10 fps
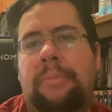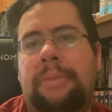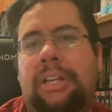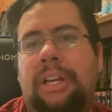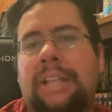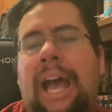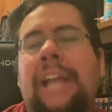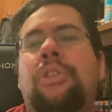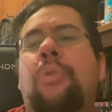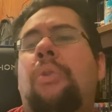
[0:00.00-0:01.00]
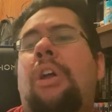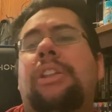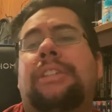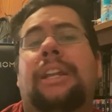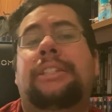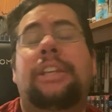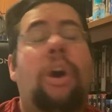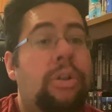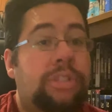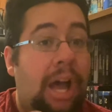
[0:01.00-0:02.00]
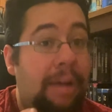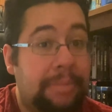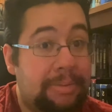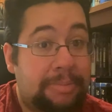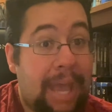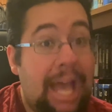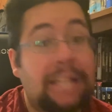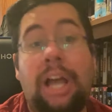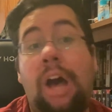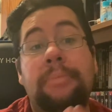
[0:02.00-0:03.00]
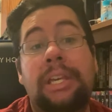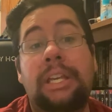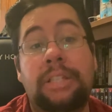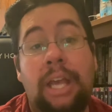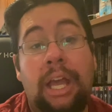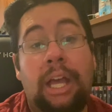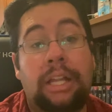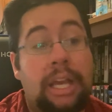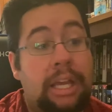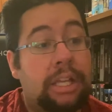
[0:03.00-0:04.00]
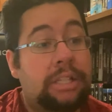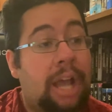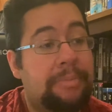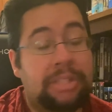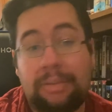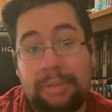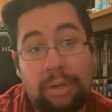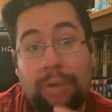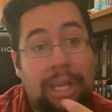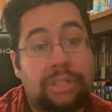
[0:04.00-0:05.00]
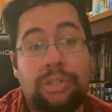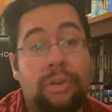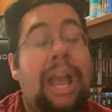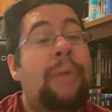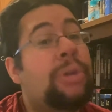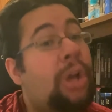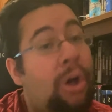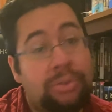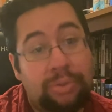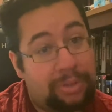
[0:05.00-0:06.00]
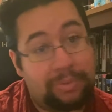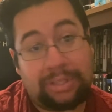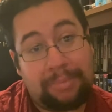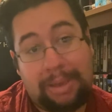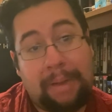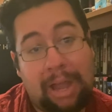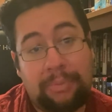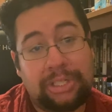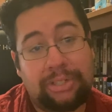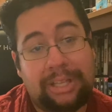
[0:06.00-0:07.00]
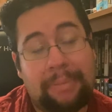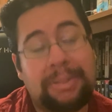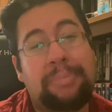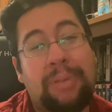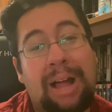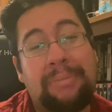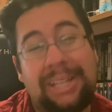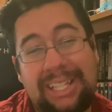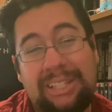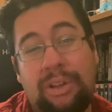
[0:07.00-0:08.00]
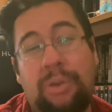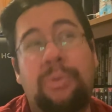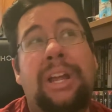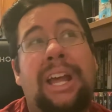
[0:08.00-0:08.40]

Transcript: Because I know we're all excited to see, oh, Tommy's back. Tommy's going to be a Ranger, and we all knew he was going to be a Power Ranger again. But the problem is, though,